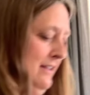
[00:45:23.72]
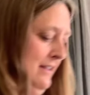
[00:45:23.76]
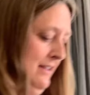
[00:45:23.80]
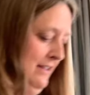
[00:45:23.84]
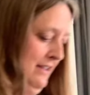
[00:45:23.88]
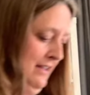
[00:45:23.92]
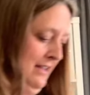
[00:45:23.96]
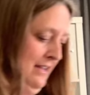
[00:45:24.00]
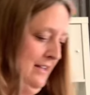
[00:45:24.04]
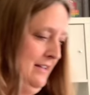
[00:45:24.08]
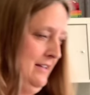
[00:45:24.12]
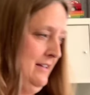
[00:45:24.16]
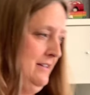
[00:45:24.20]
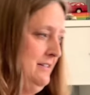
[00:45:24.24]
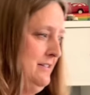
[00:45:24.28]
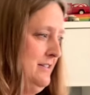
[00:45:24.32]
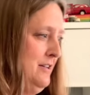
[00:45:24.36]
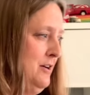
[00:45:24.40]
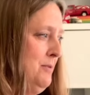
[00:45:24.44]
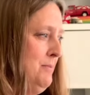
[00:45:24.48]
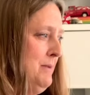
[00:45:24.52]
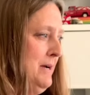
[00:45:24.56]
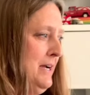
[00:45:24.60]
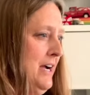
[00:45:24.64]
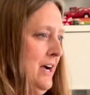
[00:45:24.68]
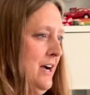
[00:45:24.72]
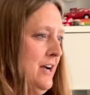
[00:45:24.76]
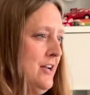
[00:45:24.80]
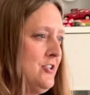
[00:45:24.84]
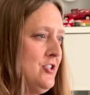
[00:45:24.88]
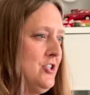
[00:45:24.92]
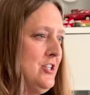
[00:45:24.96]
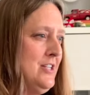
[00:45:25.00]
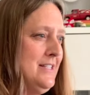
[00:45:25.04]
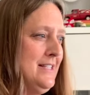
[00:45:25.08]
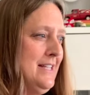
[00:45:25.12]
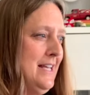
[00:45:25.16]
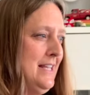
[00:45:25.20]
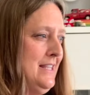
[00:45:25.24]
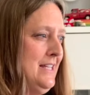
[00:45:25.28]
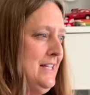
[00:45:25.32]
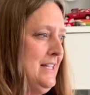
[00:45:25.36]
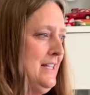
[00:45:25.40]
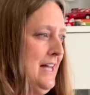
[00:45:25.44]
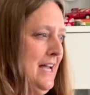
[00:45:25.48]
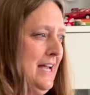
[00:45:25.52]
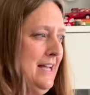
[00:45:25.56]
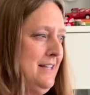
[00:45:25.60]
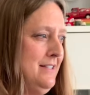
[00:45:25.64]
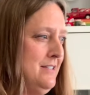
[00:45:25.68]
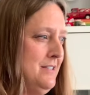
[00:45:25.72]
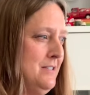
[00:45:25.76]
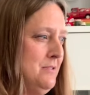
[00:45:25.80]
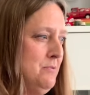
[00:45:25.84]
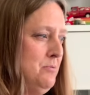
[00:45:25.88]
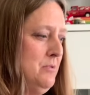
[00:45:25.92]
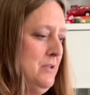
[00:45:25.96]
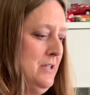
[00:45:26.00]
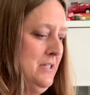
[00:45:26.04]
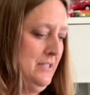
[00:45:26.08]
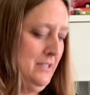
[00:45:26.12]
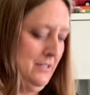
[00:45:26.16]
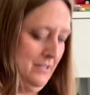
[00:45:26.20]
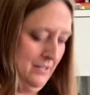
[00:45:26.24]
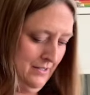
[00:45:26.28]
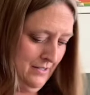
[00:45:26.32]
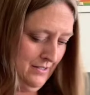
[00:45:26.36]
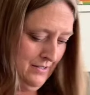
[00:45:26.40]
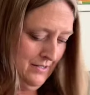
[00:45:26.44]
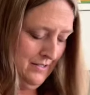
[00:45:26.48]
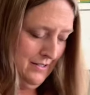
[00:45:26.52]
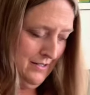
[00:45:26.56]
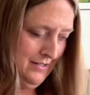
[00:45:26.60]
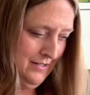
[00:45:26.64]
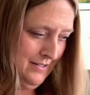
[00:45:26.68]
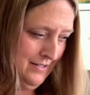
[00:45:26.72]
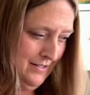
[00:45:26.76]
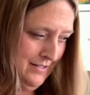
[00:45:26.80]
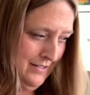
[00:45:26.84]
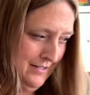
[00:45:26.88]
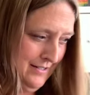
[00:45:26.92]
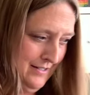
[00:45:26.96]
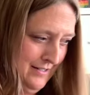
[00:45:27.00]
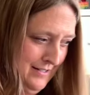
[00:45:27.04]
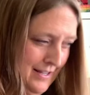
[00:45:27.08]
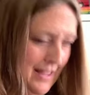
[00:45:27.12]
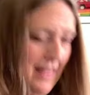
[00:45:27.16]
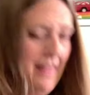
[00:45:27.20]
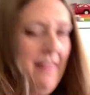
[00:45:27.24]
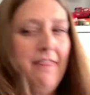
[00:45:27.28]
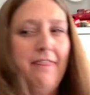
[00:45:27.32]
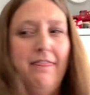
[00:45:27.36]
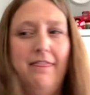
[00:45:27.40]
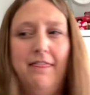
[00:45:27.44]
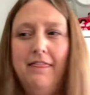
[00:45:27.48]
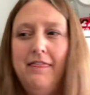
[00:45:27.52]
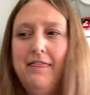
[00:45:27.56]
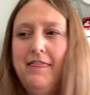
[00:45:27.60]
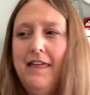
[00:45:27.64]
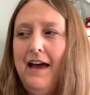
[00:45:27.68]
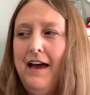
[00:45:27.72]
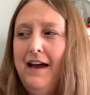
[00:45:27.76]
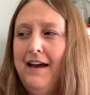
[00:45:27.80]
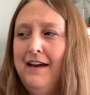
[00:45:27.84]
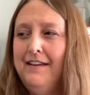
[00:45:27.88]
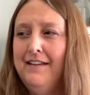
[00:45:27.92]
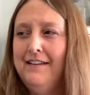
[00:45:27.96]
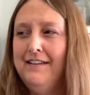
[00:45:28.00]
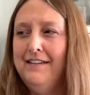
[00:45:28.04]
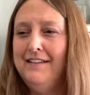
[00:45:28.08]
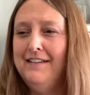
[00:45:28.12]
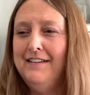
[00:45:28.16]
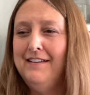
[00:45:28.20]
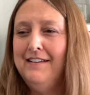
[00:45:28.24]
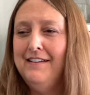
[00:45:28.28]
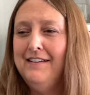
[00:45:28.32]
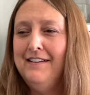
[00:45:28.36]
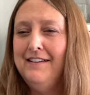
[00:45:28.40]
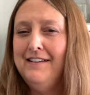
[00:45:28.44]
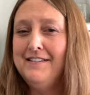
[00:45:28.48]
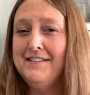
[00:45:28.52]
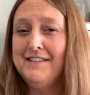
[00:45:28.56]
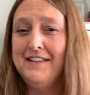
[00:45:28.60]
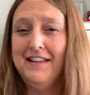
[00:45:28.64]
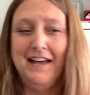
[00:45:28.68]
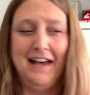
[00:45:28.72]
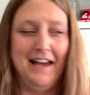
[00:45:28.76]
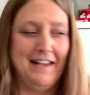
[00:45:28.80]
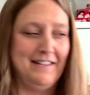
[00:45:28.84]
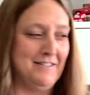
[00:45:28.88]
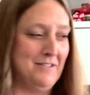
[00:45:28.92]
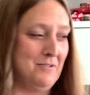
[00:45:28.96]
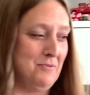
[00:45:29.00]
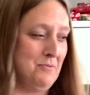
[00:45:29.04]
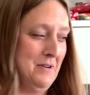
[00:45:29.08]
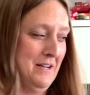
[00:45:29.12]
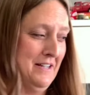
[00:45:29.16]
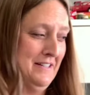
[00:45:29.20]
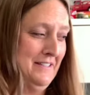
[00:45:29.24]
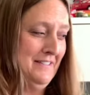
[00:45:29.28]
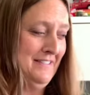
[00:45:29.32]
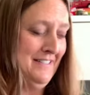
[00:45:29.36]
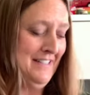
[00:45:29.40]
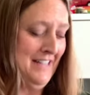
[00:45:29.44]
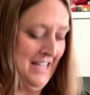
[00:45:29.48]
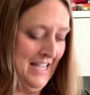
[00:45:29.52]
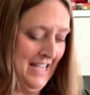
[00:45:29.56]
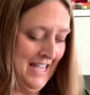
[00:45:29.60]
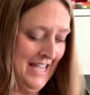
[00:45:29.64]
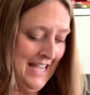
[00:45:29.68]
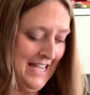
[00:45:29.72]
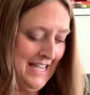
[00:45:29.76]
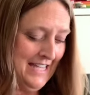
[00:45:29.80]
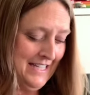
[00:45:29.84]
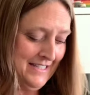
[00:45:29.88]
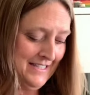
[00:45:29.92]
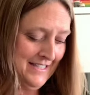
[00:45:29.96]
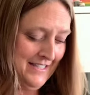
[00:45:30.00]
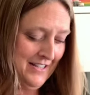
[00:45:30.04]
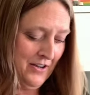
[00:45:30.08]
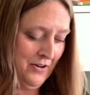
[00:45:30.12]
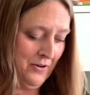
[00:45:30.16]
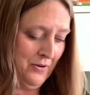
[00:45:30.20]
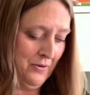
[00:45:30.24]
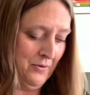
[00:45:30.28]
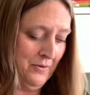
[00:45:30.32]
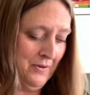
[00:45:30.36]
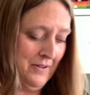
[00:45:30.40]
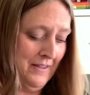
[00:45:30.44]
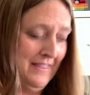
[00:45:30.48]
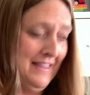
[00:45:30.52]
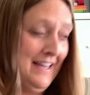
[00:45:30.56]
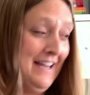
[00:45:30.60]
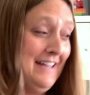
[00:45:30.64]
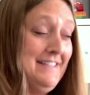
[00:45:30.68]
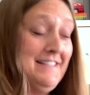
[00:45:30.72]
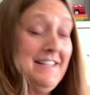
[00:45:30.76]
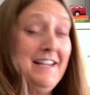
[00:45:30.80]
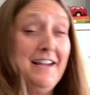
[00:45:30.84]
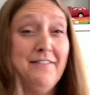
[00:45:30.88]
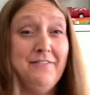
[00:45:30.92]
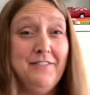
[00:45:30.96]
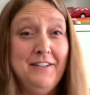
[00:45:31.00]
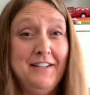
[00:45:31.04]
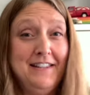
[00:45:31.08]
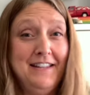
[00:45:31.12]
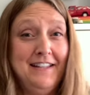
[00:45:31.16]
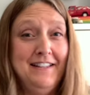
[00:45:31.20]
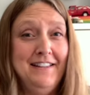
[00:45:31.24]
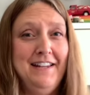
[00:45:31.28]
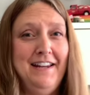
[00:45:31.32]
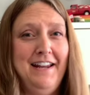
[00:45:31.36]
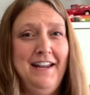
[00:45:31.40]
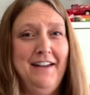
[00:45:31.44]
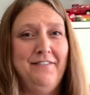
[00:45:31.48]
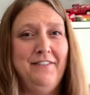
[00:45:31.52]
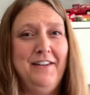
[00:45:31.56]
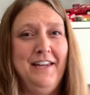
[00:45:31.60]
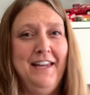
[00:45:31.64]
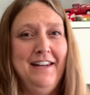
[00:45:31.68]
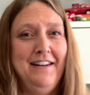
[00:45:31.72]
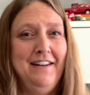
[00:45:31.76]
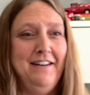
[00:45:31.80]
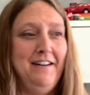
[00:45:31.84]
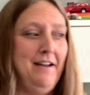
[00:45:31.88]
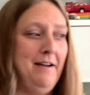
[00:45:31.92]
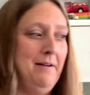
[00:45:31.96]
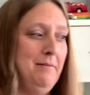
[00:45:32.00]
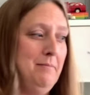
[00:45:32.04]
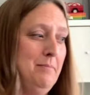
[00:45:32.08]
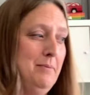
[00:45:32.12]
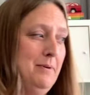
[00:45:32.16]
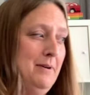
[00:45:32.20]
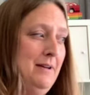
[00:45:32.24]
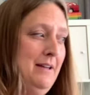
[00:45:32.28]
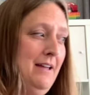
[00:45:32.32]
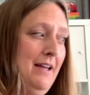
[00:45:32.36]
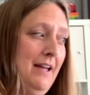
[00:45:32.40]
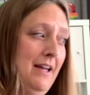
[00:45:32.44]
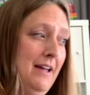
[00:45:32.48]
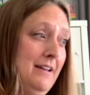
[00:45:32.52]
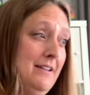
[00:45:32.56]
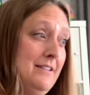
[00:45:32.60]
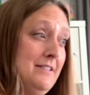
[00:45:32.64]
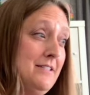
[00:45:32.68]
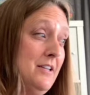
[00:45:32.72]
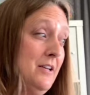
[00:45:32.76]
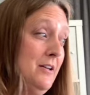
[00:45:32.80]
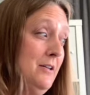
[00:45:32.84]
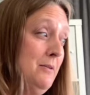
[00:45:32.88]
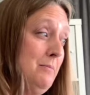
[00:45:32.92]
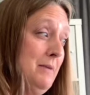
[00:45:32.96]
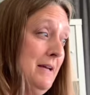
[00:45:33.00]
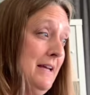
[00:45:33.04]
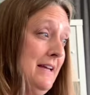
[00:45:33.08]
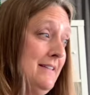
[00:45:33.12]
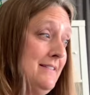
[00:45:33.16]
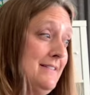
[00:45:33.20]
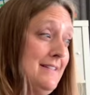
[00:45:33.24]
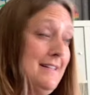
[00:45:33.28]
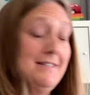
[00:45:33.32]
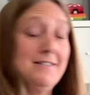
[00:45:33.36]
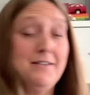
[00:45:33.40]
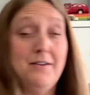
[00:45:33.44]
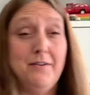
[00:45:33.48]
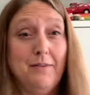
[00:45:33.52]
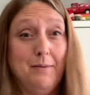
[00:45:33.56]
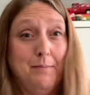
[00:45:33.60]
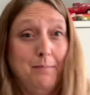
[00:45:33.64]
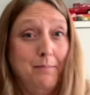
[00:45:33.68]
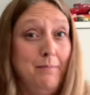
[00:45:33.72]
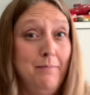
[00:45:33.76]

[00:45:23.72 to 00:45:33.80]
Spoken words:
And oh my gosh, is that the last one? That is the last one. So that's everything that I have kitted up, and it's good because that's all